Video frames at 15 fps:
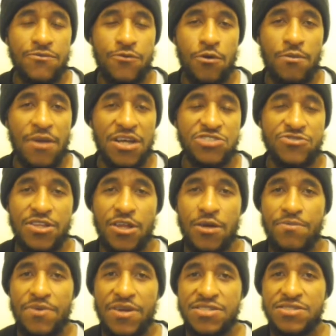for my straight up
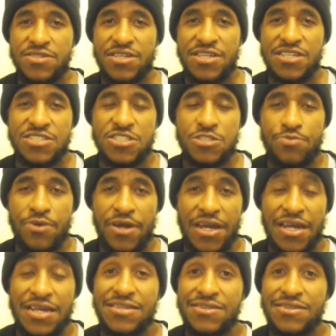picks and against the spread.